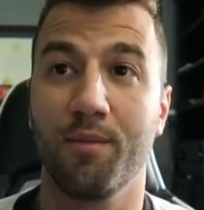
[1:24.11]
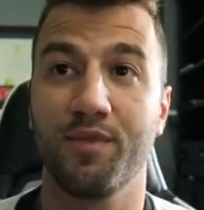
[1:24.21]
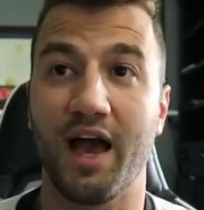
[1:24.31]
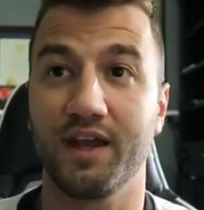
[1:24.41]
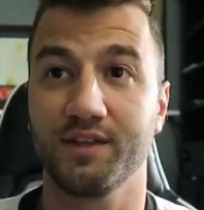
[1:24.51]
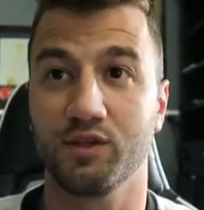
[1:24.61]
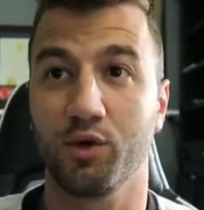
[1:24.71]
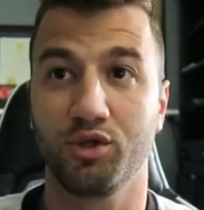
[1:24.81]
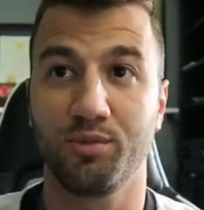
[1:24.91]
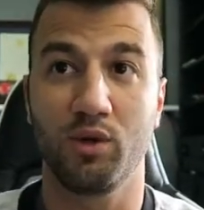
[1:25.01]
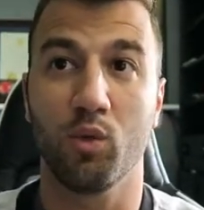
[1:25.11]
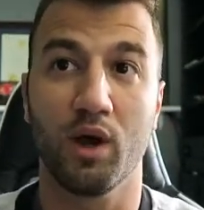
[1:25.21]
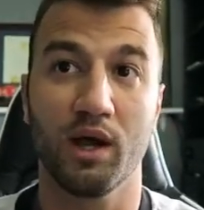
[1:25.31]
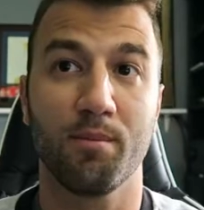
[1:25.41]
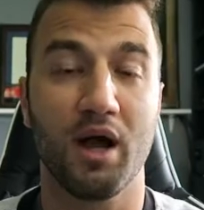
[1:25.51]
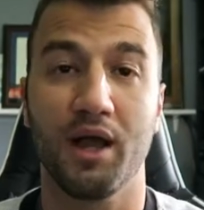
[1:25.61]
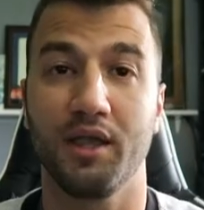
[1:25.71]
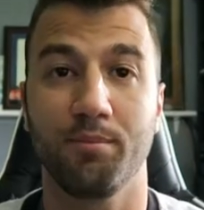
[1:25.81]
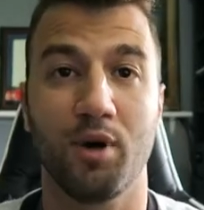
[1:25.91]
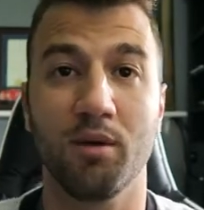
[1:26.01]
That is going to be where
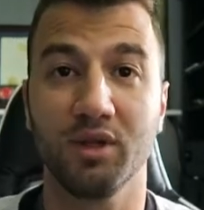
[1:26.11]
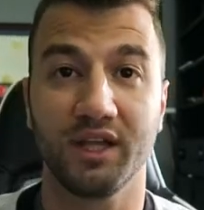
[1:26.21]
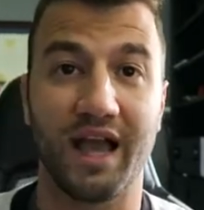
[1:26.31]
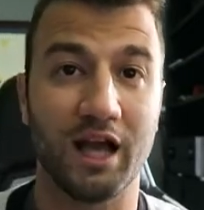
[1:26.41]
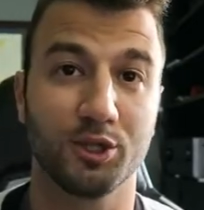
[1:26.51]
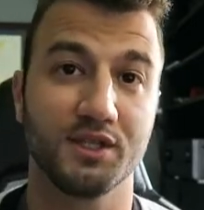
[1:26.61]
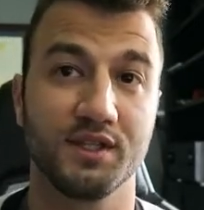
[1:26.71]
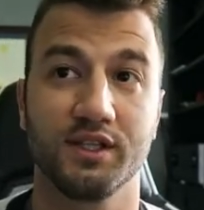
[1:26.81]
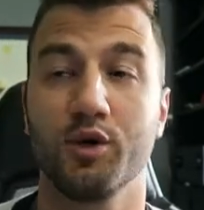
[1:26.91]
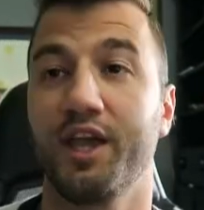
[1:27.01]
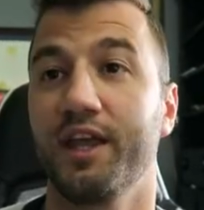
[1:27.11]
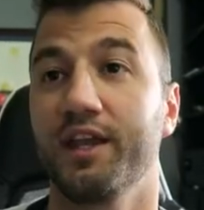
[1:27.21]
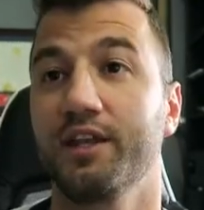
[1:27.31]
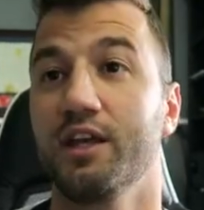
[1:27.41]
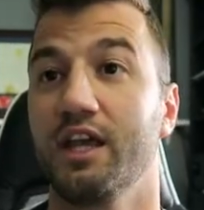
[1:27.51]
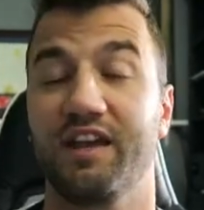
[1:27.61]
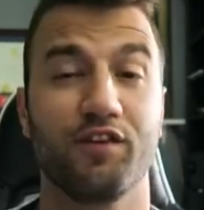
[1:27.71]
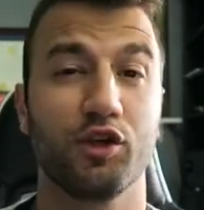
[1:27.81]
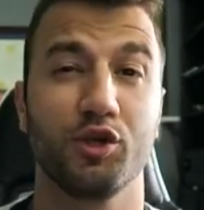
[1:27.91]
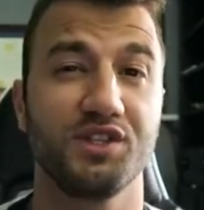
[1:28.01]
my public address is located. If
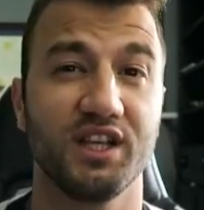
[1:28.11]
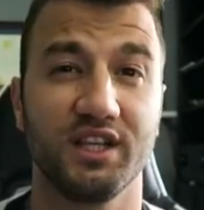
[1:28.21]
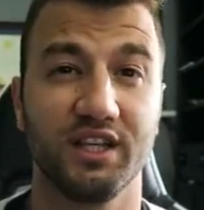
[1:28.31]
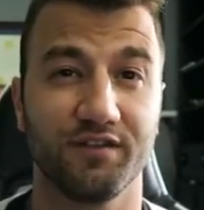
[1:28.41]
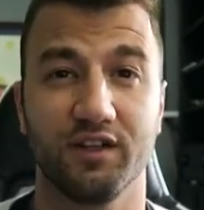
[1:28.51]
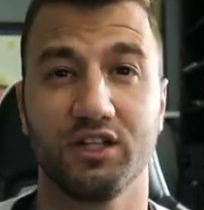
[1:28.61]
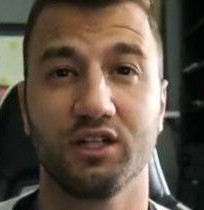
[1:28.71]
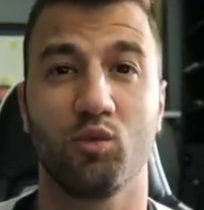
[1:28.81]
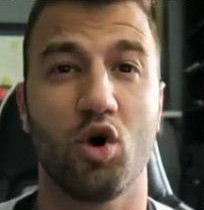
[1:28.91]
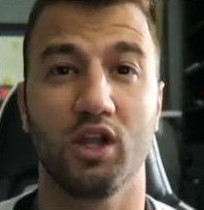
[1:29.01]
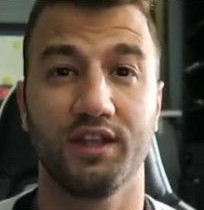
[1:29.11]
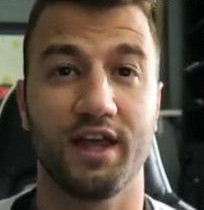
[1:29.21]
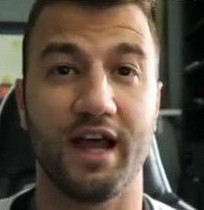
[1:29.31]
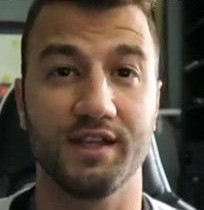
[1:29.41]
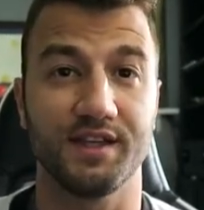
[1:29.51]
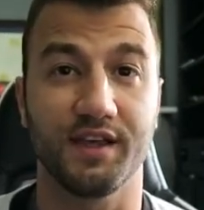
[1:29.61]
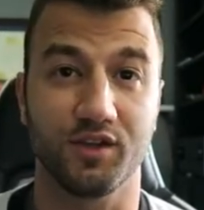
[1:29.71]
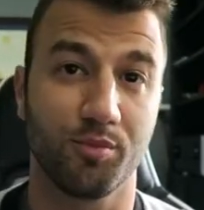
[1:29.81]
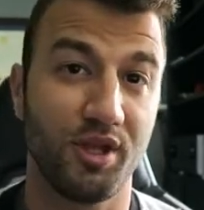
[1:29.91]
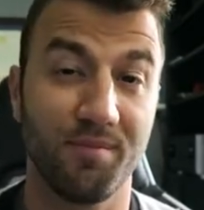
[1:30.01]
you're using a different wallet that has
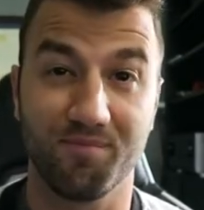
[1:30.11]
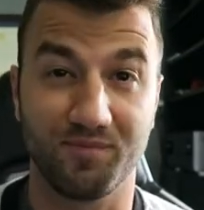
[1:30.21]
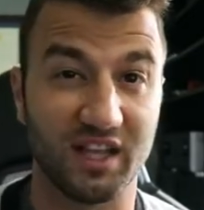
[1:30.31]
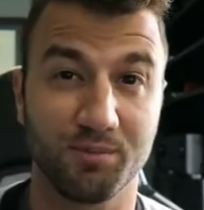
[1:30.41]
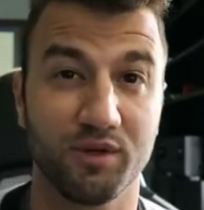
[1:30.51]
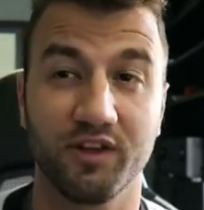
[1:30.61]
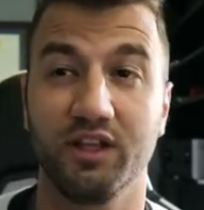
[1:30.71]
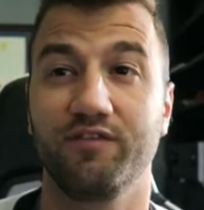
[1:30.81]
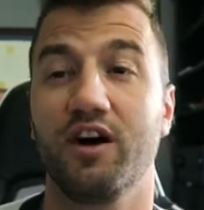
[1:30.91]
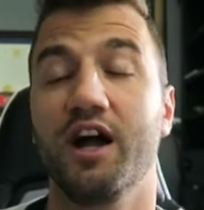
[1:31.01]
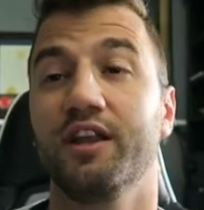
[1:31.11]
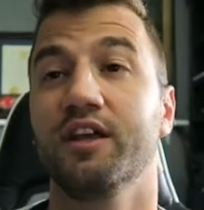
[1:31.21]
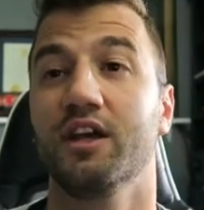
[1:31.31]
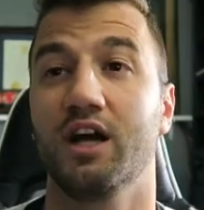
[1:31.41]
XRP, that's perfectly fine.